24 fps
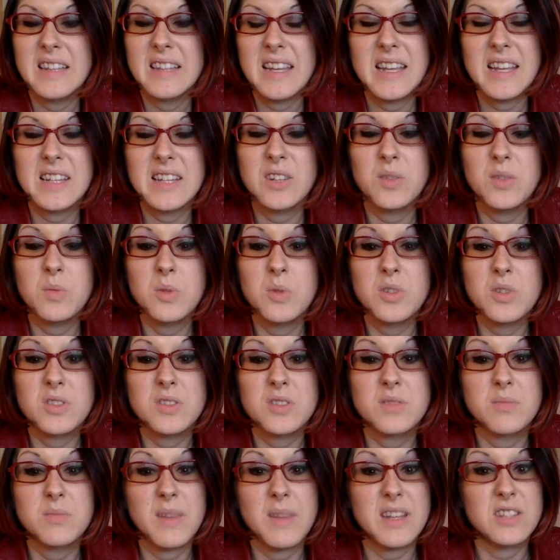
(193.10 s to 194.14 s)
it
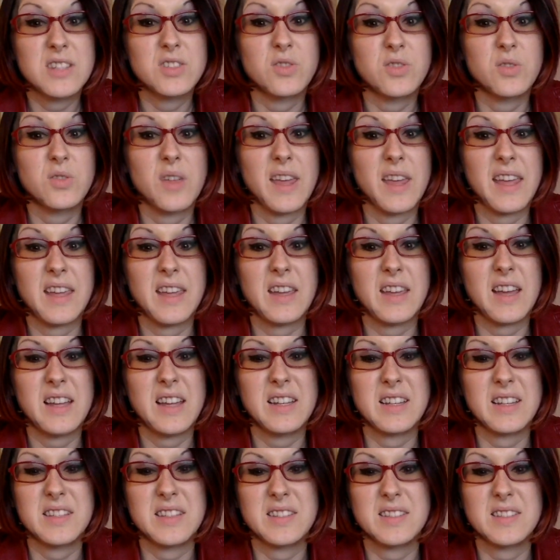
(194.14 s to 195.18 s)
almost makes you like,
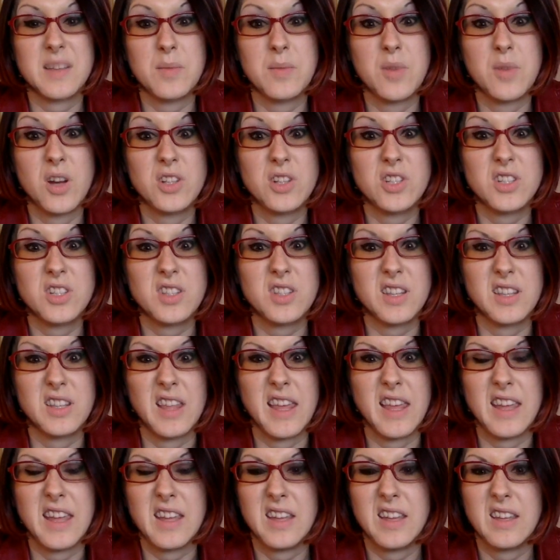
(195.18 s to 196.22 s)
kind of subconsciously
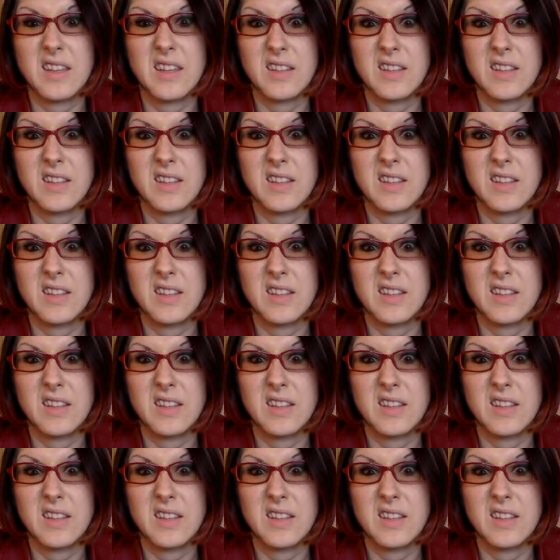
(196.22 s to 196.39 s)
like,